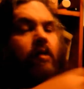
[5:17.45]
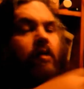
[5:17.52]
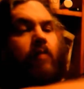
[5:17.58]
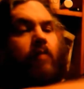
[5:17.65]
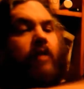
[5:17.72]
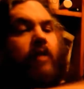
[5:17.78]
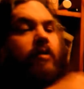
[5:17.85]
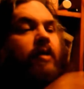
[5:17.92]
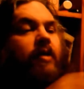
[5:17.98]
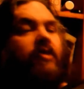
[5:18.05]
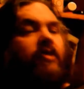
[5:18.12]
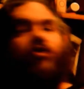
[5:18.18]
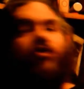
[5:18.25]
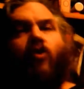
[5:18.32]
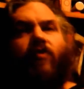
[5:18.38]
but it's a
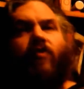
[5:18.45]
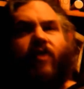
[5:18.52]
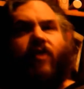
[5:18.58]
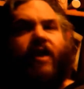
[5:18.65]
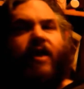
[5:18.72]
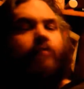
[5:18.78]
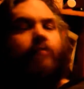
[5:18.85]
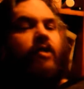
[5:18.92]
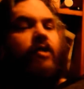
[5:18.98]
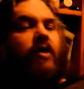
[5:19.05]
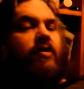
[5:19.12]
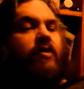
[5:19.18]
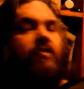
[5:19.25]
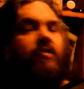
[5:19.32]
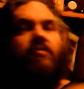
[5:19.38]
story of redemption,
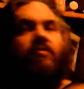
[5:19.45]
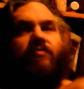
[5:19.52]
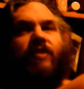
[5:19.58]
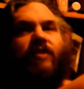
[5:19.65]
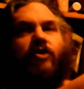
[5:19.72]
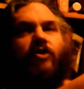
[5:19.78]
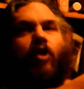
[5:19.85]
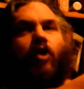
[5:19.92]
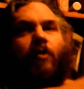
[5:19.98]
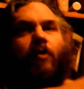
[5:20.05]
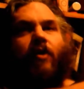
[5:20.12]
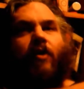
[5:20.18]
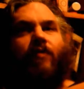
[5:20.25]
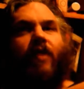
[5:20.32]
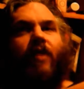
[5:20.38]
as that's a common
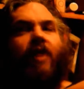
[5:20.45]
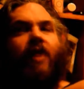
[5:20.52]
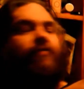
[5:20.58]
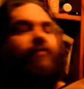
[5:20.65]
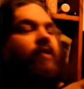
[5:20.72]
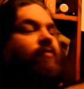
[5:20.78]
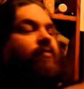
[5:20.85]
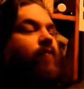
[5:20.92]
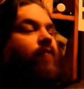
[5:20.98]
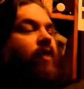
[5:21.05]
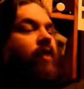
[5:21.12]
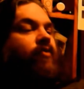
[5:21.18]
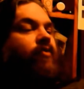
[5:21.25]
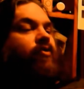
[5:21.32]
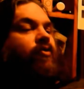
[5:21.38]
enough theme
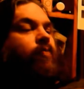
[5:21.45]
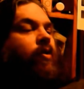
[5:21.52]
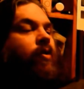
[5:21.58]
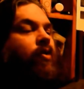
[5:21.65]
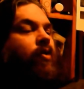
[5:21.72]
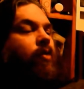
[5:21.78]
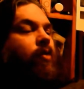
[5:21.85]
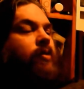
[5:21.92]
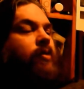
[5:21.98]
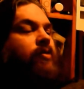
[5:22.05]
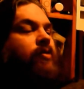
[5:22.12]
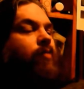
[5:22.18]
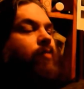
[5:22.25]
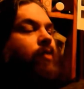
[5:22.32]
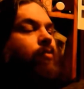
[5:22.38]
throughout superhero comics
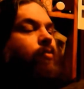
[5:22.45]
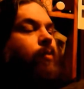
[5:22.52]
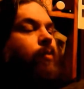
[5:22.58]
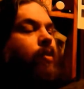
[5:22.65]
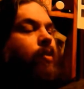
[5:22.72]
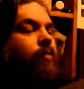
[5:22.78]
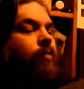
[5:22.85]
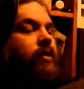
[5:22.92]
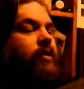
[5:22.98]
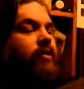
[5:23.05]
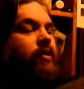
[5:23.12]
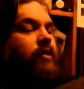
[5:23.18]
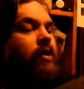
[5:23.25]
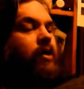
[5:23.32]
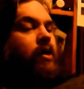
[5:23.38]
and Wonder Woman comics.
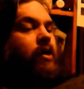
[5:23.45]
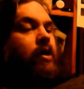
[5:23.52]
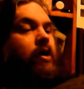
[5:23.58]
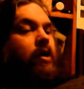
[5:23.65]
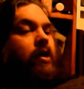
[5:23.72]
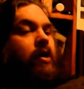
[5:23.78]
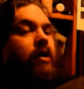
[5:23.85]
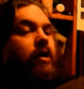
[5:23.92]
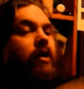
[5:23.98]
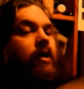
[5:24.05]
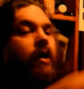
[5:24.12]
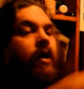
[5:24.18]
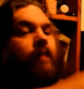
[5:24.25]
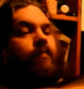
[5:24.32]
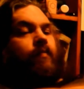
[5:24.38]

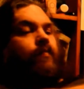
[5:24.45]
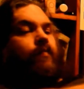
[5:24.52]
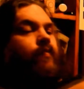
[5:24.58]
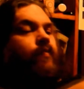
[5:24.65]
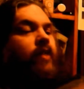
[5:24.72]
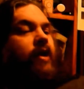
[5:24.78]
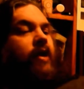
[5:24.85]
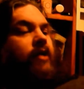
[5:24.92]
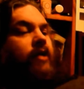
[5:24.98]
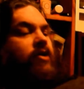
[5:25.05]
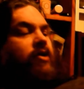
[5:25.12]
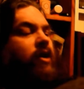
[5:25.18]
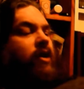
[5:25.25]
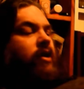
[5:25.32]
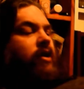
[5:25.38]
Yeah, it's
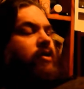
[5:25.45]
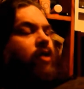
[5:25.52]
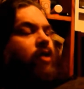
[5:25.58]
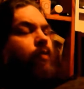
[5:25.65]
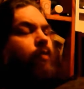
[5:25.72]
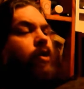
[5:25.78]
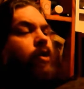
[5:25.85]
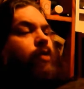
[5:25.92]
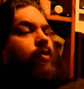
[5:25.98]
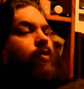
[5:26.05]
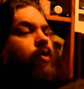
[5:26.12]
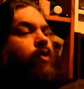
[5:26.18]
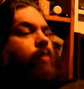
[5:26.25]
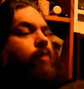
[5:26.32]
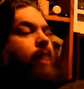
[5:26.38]
got what you
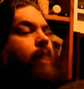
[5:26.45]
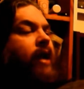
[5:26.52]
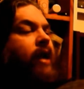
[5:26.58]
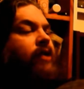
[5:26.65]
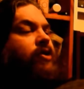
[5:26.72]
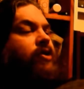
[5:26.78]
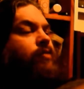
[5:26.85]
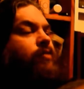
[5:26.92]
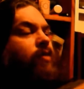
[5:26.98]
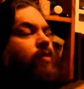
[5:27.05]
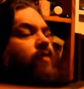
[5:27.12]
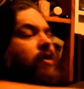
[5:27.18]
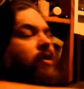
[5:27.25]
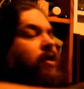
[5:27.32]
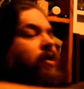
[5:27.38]
could imagine with
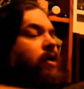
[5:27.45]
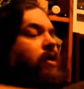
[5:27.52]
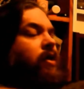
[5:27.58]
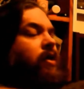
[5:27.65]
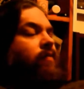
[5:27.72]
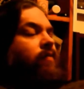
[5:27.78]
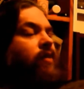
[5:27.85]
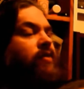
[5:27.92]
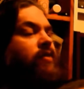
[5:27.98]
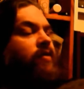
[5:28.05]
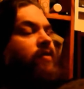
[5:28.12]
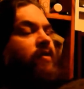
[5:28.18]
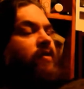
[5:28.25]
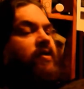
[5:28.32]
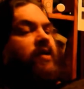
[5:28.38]
it. There's
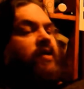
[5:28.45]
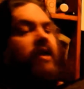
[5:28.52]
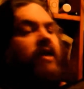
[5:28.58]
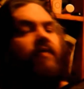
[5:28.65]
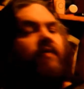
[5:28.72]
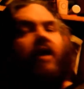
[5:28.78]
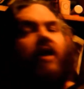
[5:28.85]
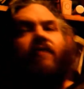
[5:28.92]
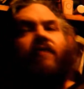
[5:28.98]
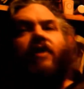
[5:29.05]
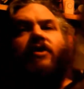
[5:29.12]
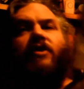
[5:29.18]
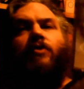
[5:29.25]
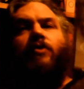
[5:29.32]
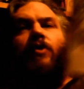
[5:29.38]
a scene in that
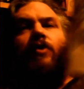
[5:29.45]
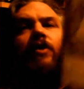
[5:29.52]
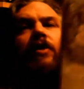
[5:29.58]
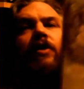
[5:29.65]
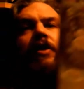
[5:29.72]
adventure where